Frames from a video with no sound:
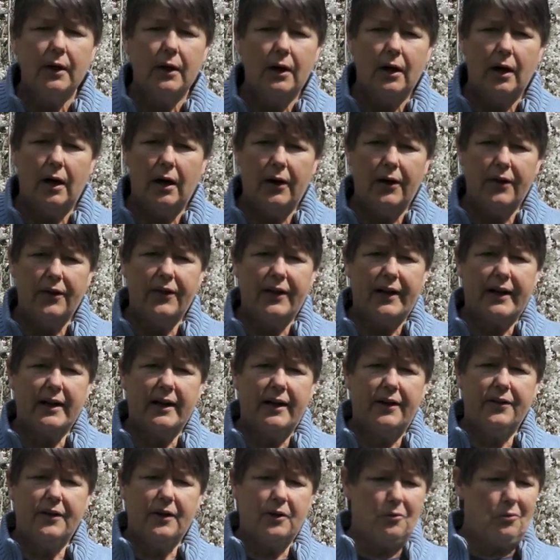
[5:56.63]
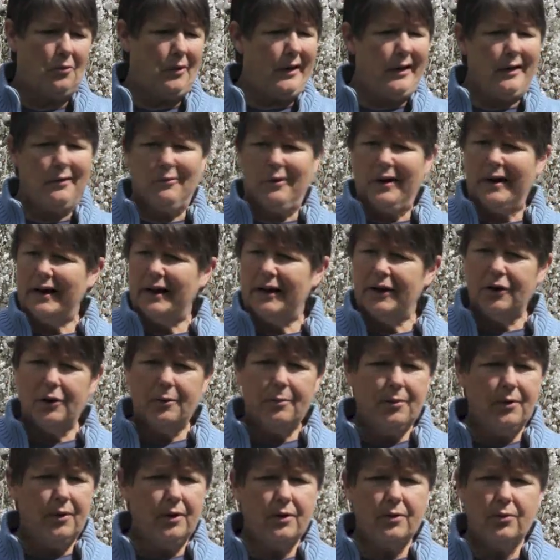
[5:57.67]
that kind of thing, writing right in your
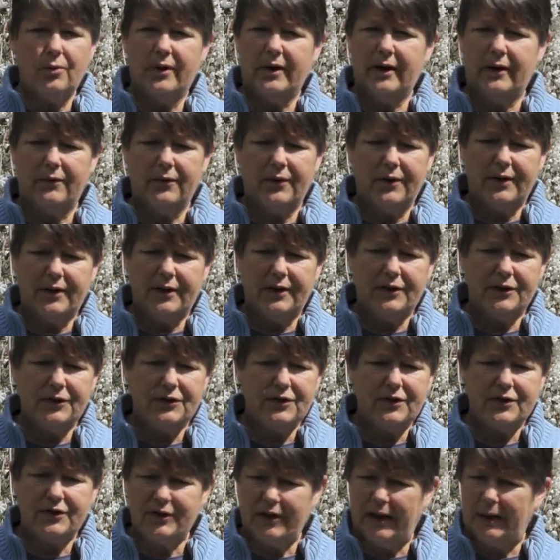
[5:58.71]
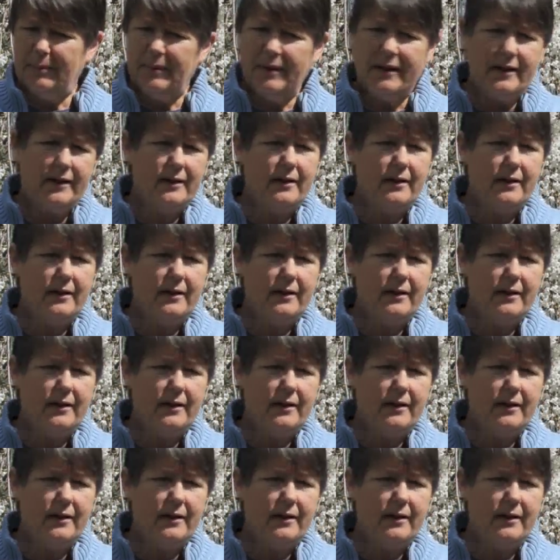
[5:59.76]
book, whatever it is, typing it